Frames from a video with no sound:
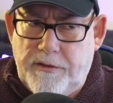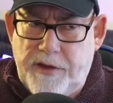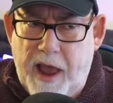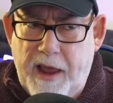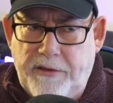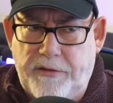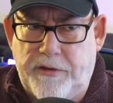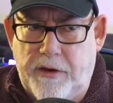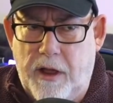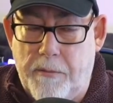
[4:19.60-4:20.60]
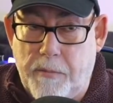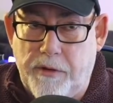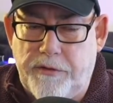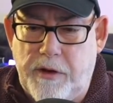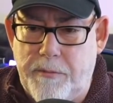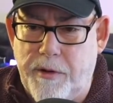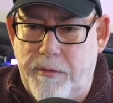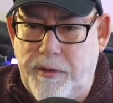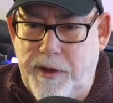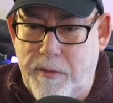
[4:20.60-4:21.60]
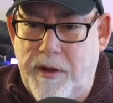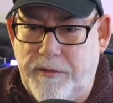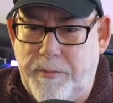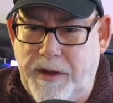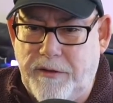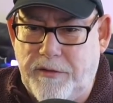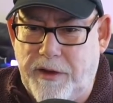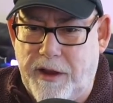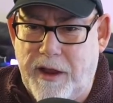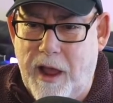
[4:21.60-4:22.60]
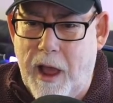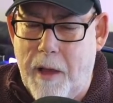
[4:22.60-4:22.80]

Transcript: test a multi boot USB stick